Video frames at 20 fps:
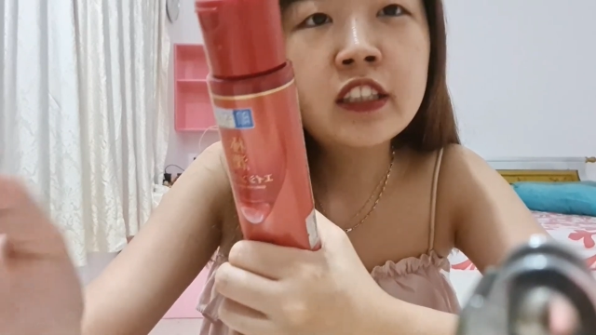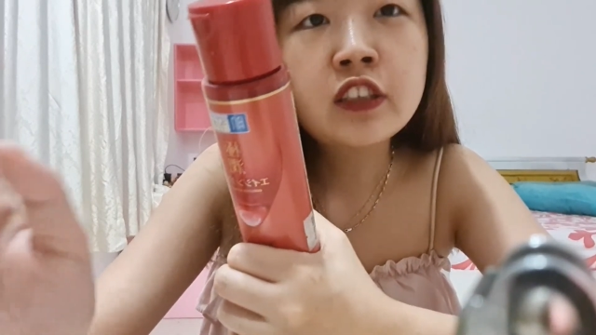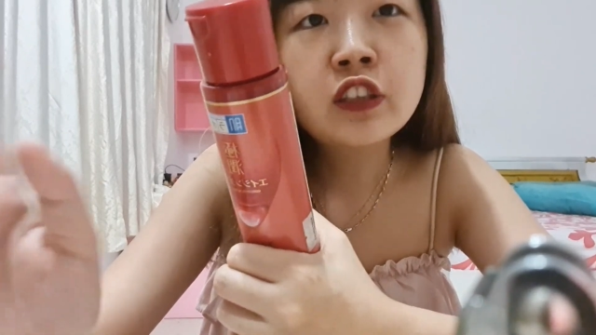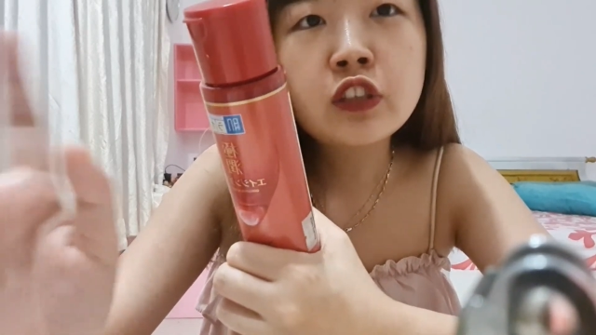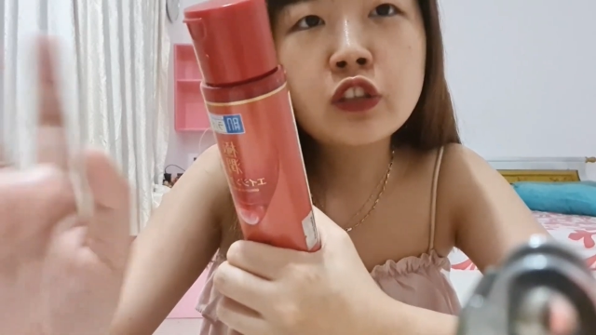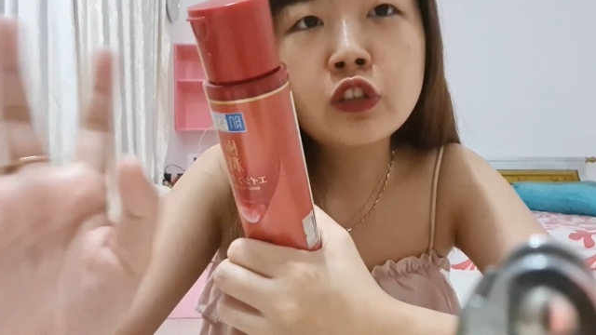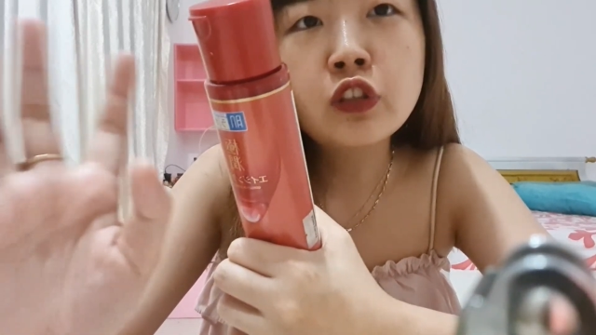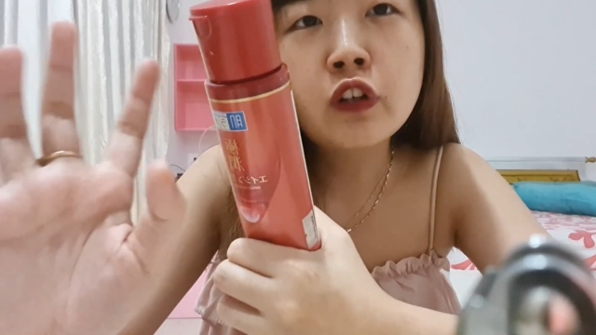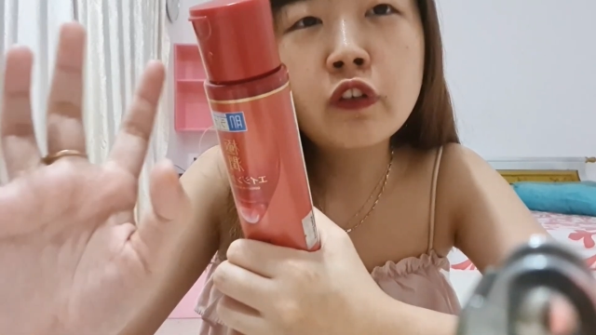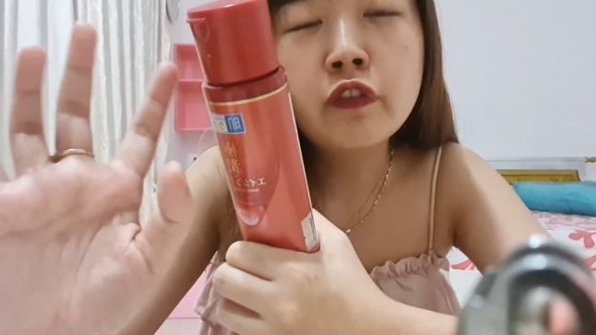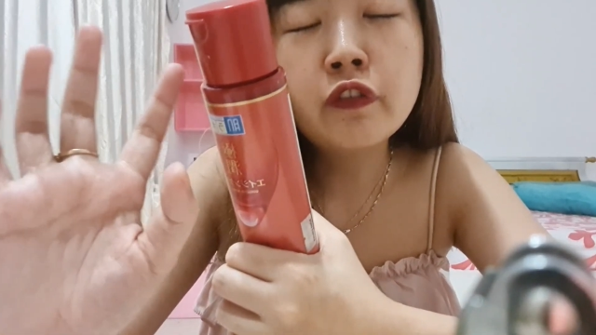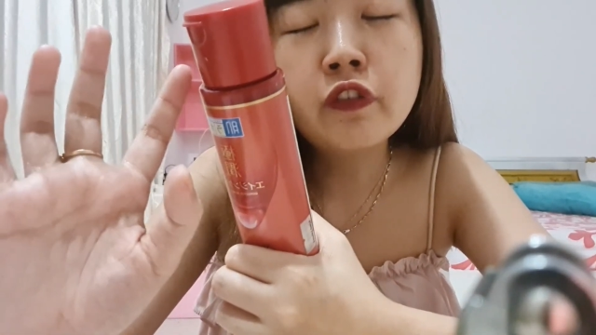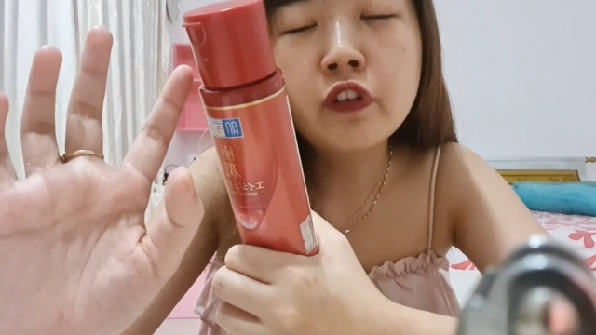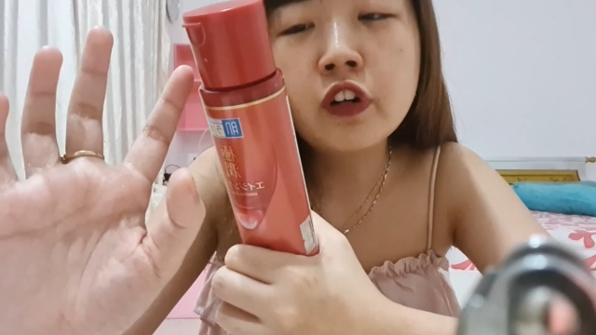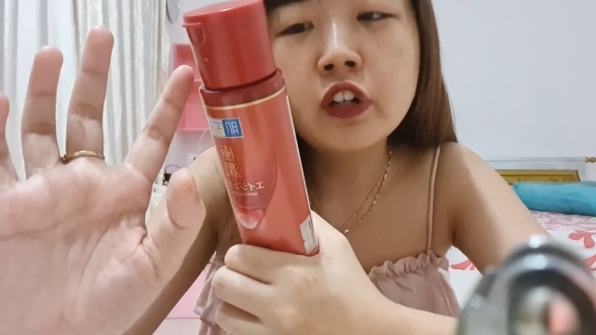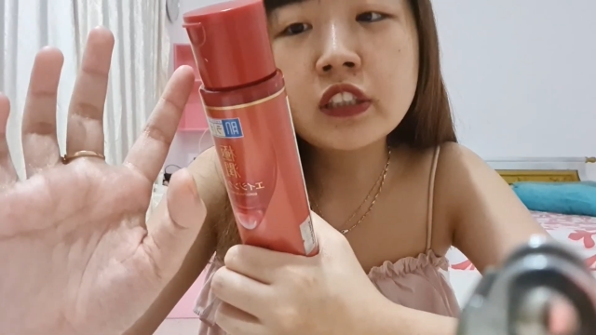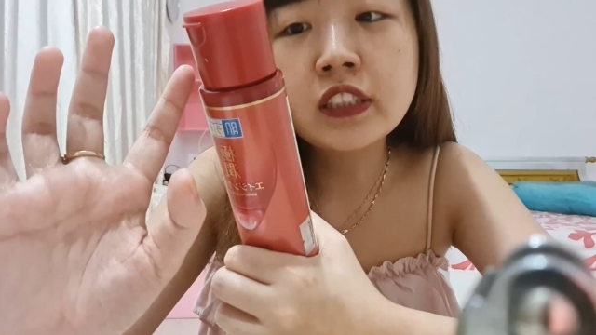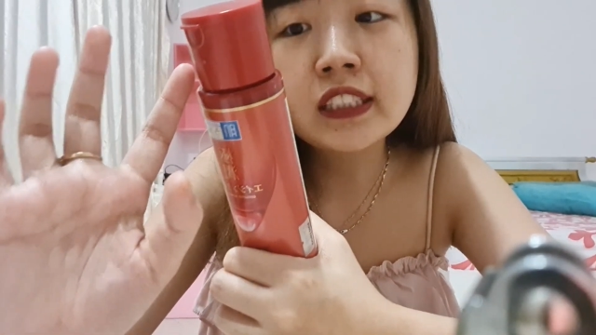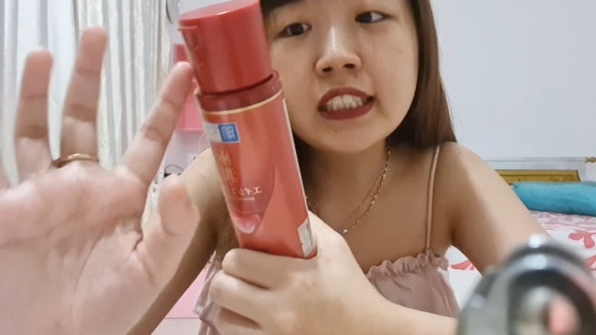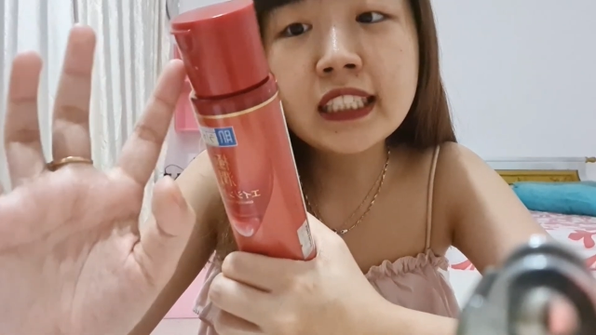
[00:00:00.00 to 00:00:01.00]
So
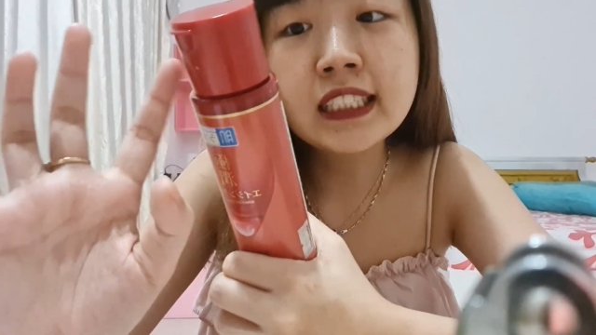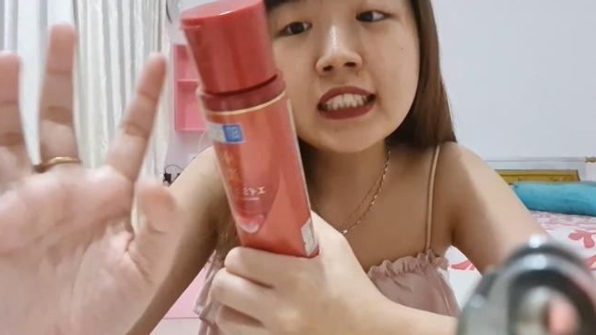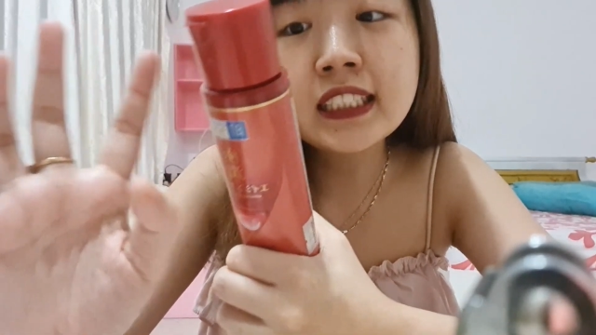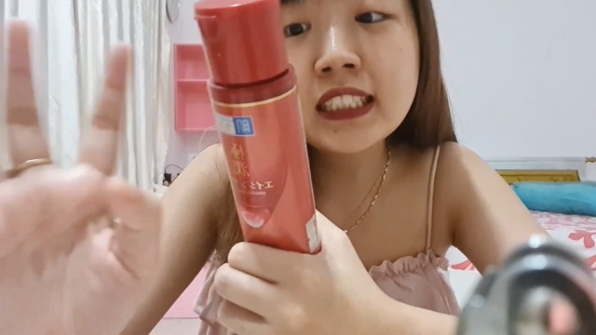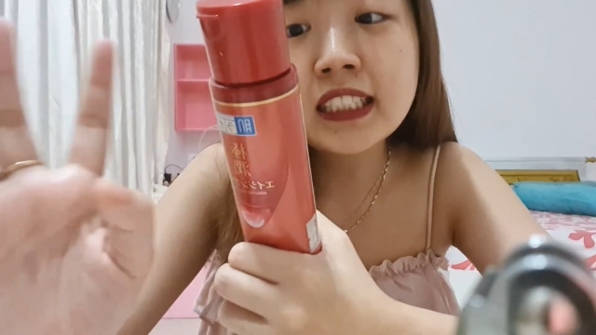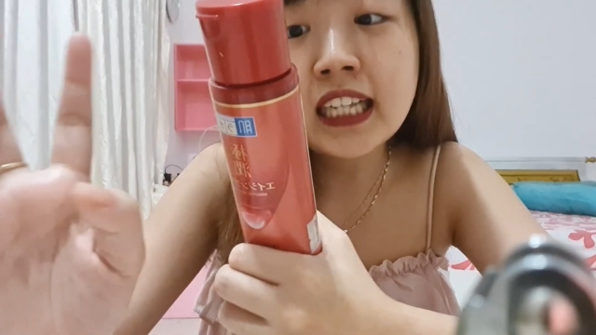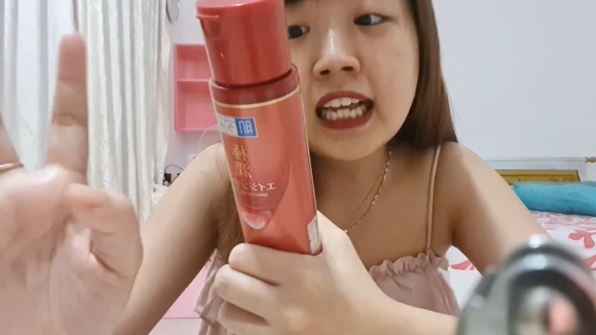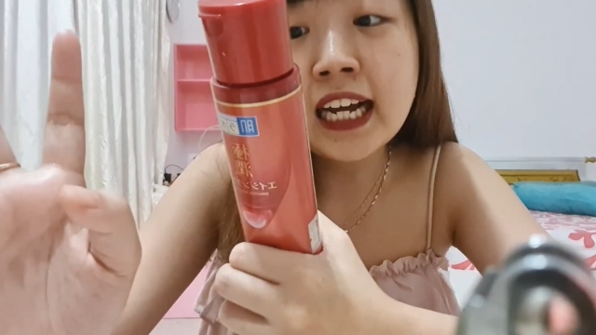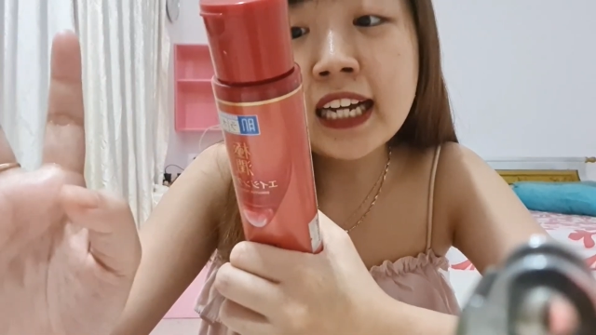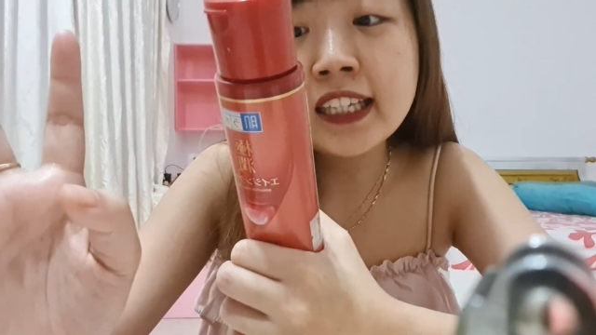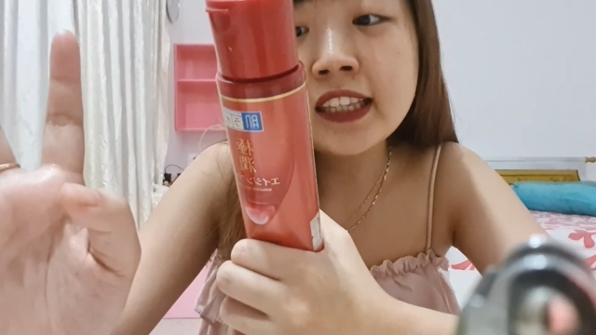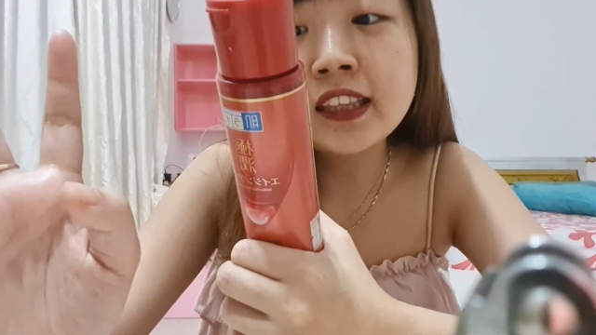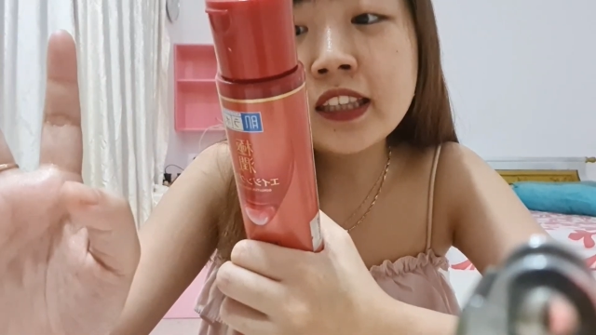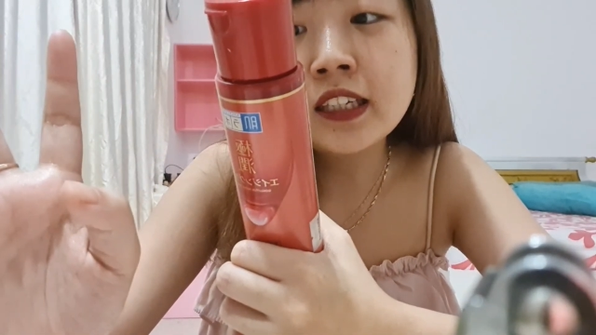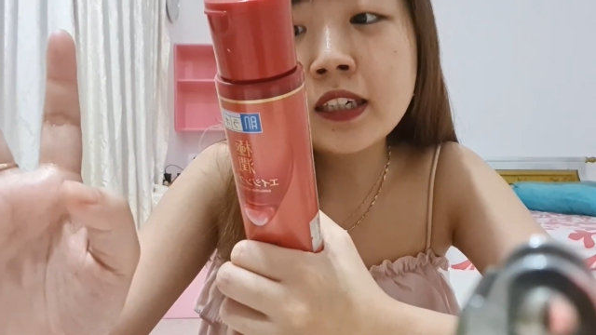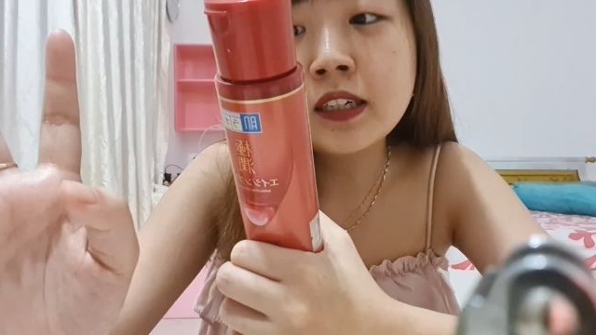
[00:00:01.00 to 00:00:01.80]
for this line,